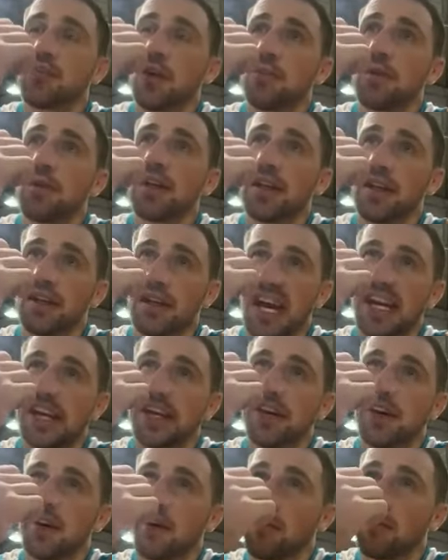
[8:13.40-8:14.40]
Probably the
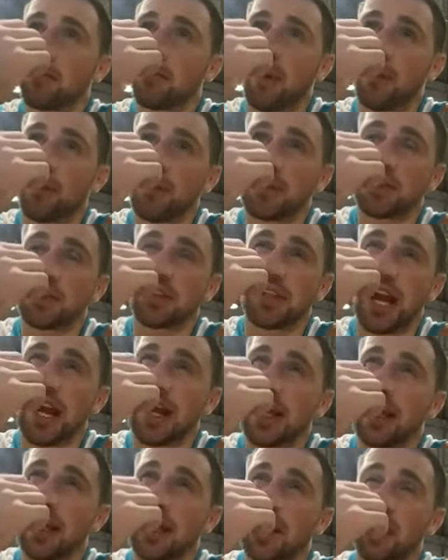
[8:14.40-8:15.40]
diet. Probably just
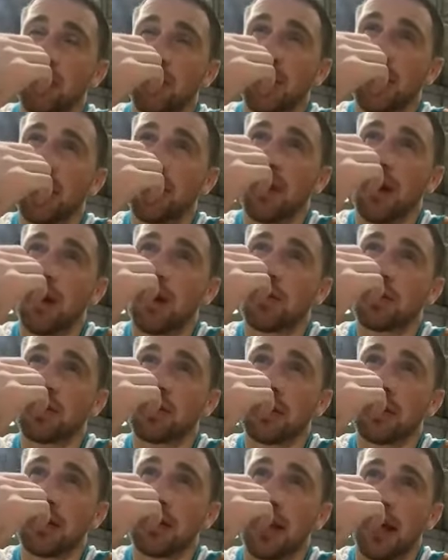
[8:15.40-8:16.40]
dieting all year round,
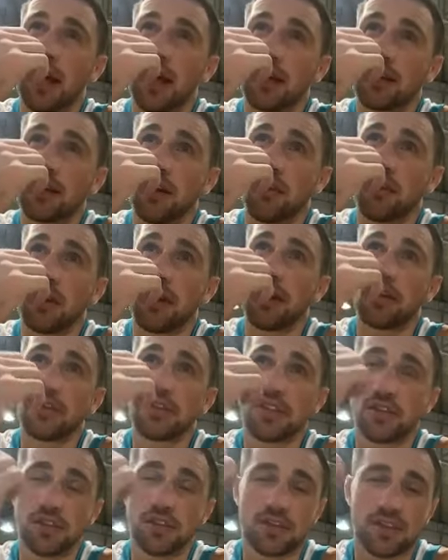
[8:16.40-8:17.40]
like not being able
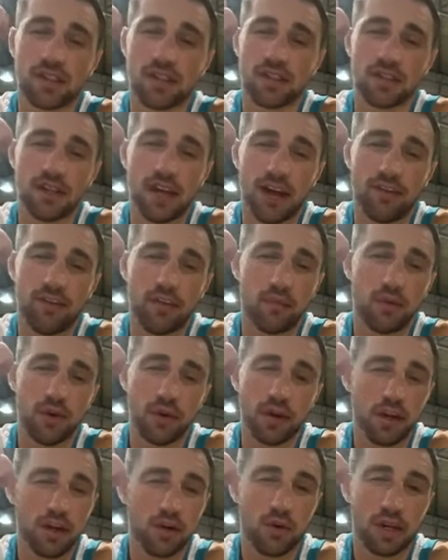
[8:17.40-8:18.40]
to just have a
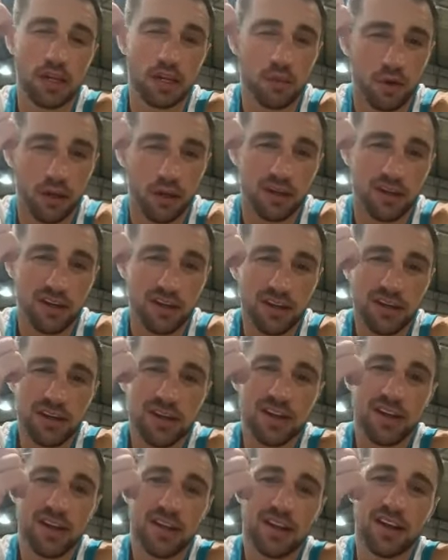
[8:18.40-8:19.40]
burger when you want.
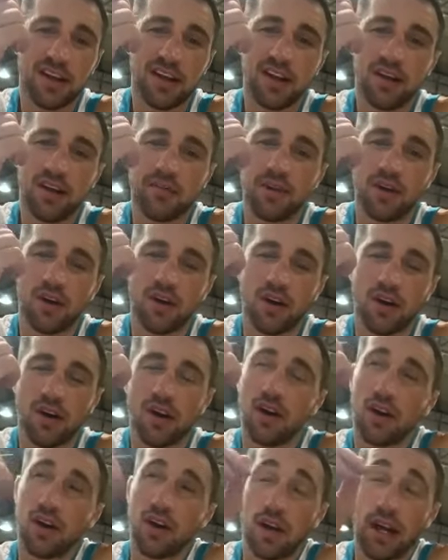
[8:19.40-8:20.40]

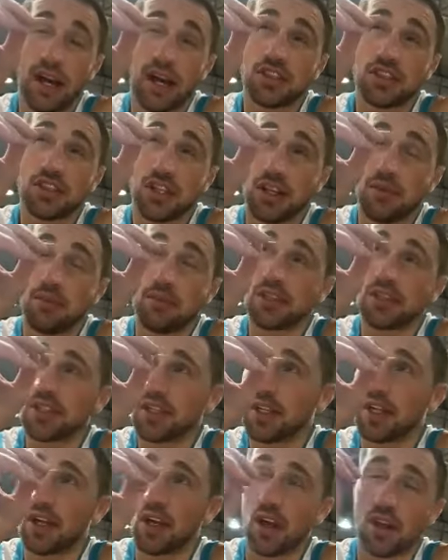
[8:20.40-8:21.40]
Or actually
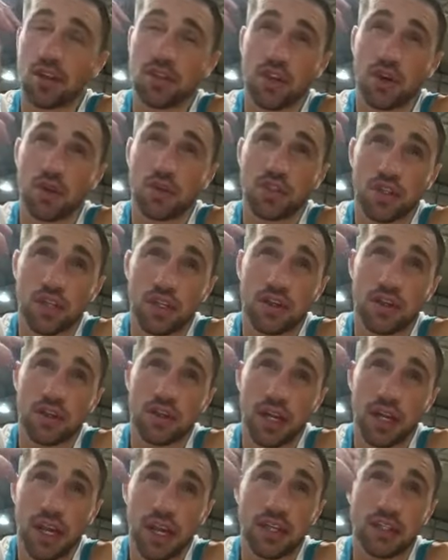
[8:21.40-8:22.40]
missing a lot of social
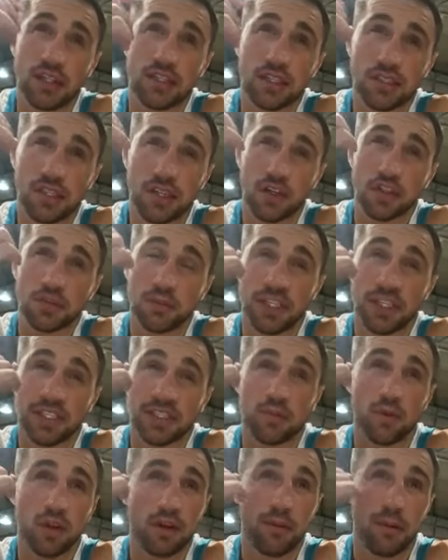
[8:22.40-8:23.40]
occasions. I just
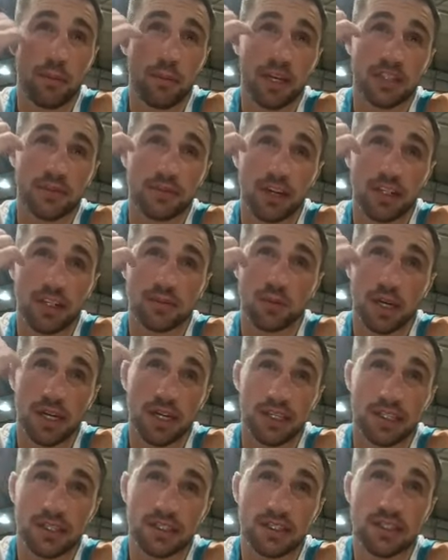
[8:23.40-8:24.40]
missed one of my best friend's
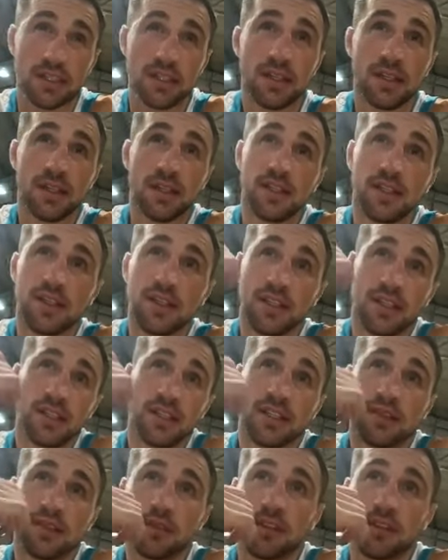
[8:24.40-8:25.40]
weddings
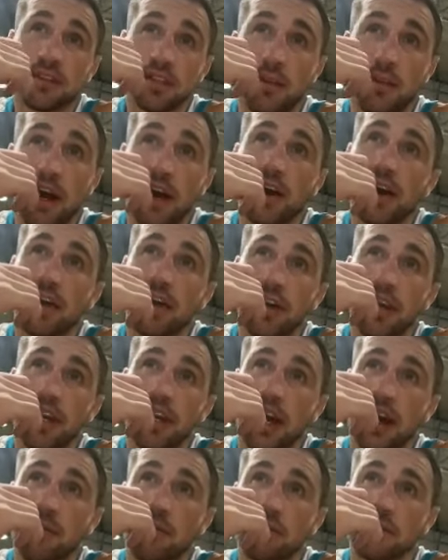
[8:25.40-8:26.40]
because I'm out here in
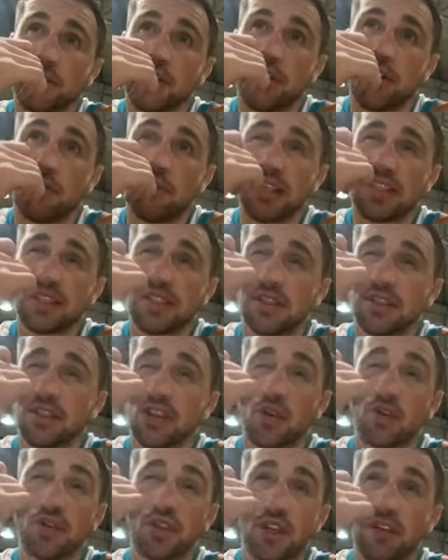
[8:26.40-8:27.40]
camp. So missing
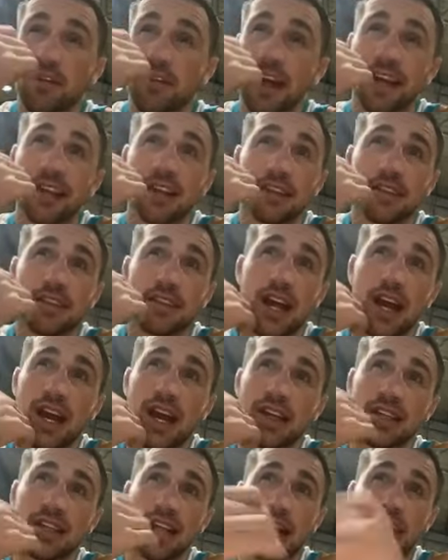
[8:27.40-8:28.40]
social events
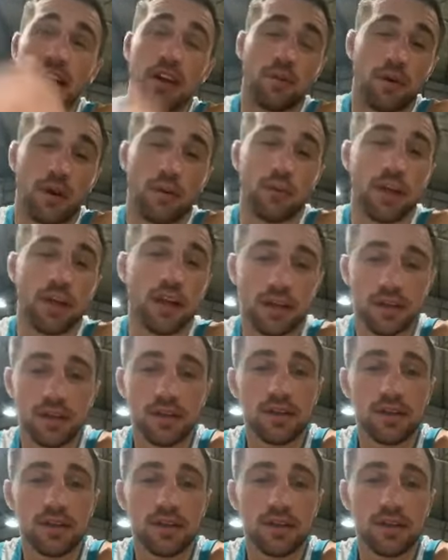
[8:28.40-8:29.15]
and diet probably.